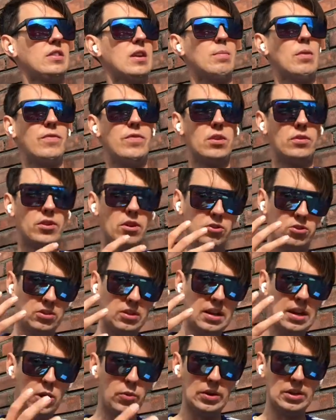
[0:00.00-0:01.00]
some of those
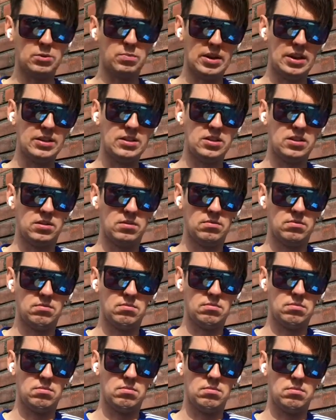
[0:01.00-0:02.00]
investments
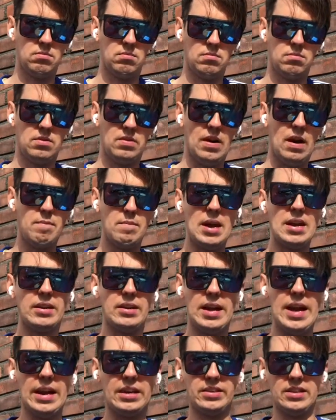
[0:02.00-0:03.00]
have made
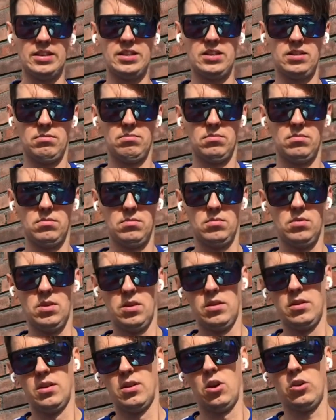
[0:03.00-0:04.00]
exits.
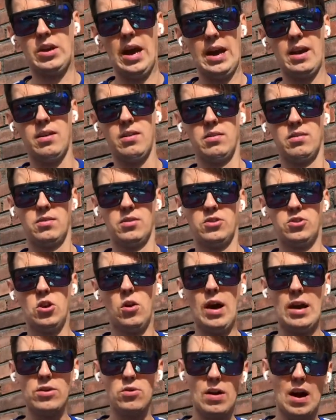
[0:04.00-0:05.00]
Okay,
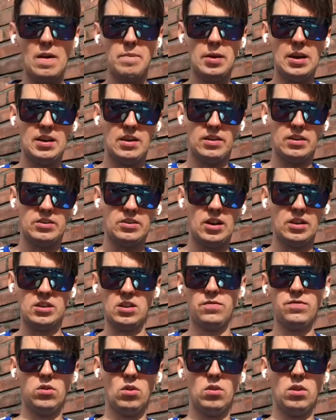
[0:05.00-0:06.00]
so you have been
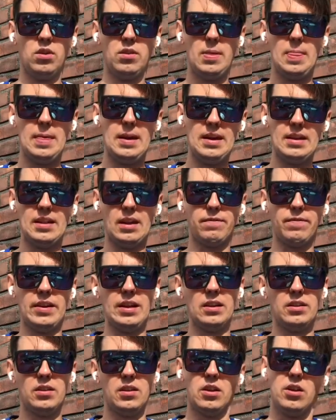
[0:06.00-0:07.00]
successful in that
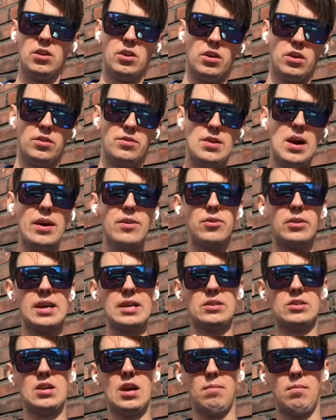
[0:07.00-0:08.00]
field. Now you
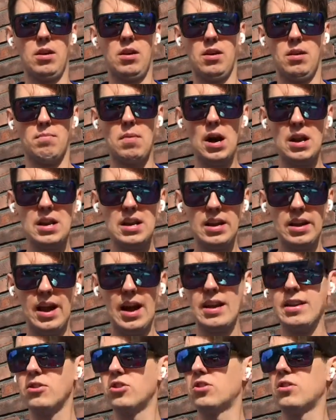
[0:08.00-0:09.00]
get some money
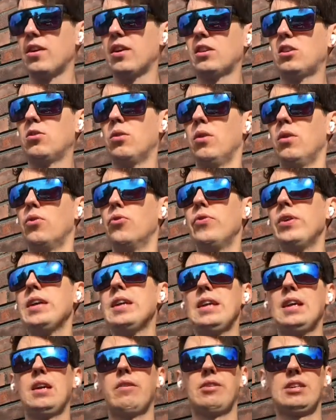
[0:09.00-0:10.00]
and you start to
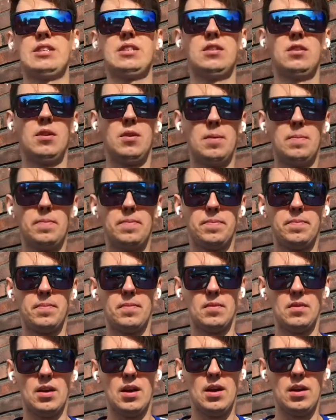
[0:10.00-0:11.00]
reinvest
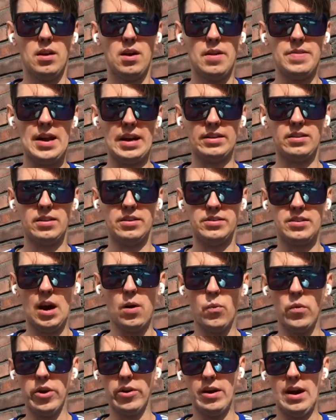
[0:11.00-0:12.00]
that
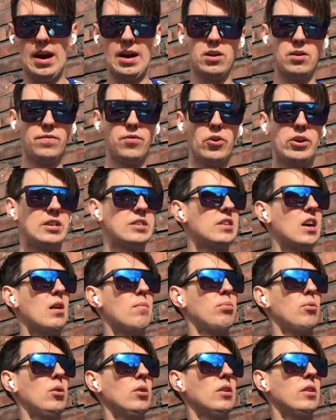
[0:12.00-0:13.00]
somewhere. And you, for
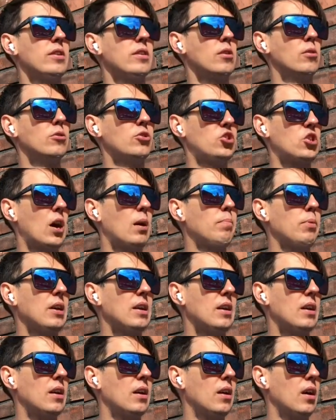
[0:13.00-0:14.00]
example, you jump
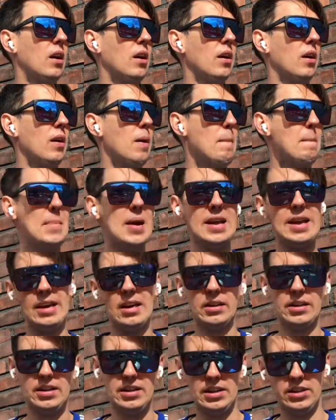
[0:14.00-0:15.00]
in
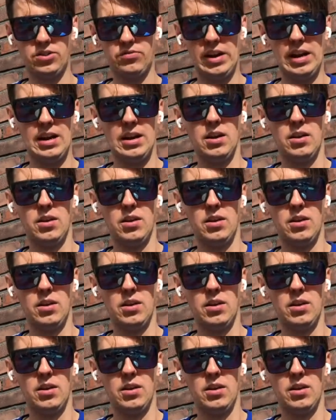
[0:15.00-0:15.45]
medical industry.